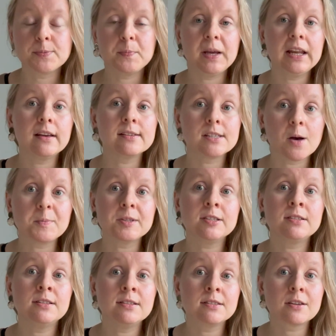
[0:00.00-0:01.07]
meaning
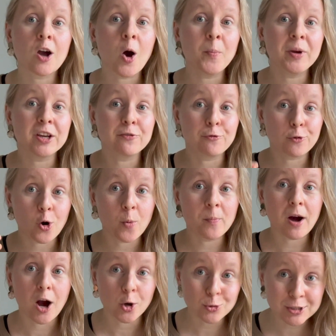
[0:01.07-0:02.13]
substances coming
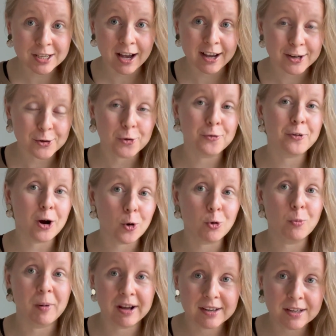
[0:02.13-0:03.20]
from outside of
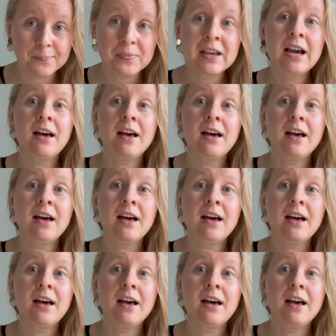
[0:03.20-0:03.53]
our body